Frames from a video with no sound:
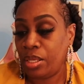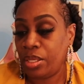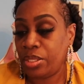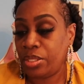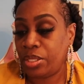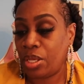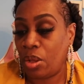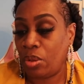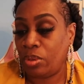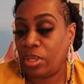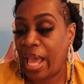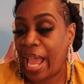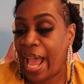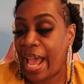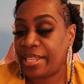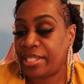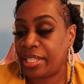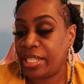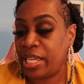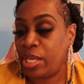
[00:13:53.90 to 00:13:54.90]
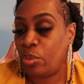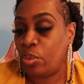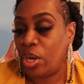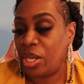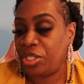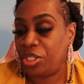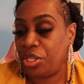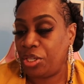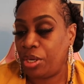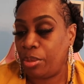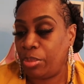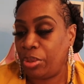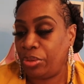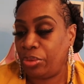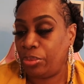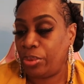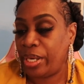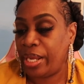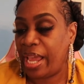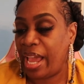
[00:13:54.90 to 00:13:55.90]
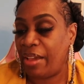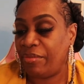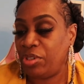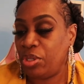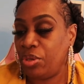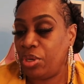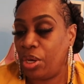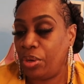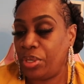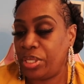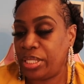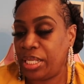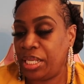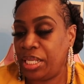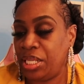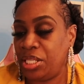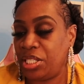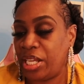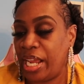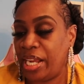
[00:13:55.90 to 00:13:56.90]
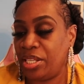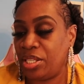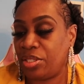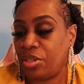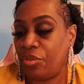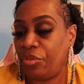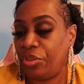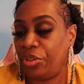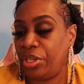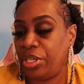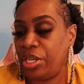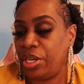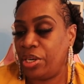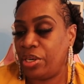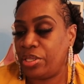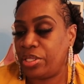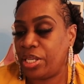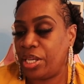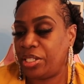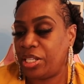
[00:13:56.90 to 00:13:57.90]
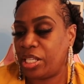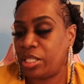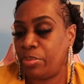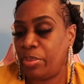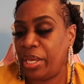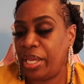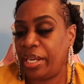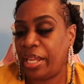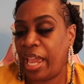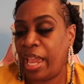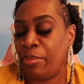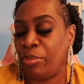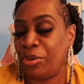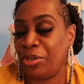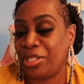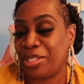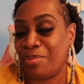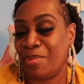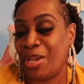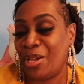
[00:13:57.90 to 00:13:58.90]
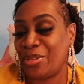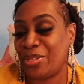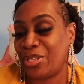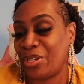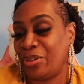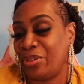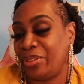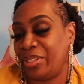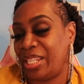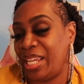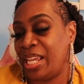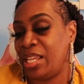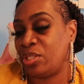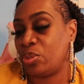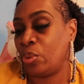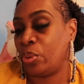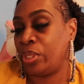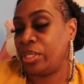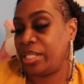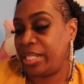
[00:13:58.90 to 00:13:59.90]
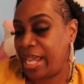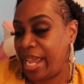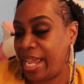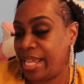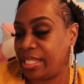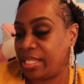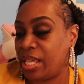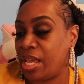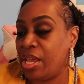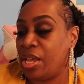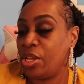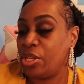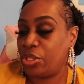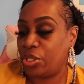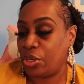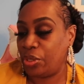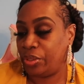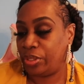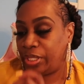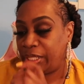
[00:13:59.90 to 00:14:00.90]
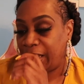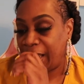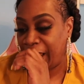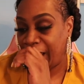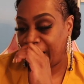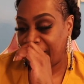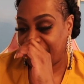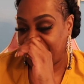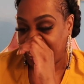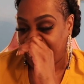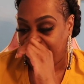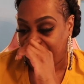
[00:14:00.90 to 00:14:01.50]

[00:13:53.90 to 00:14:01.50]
So lastly, question number three, have you noticed any changes over the years such as being able to smell certain things or taste certain things?